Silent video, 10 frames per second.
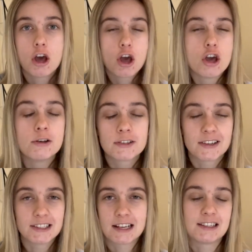Who was
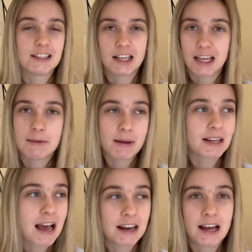fantastic that game?
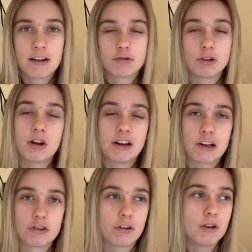Alejandro
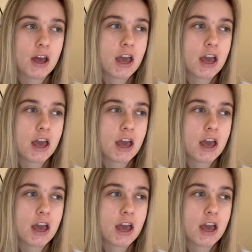Garnacho.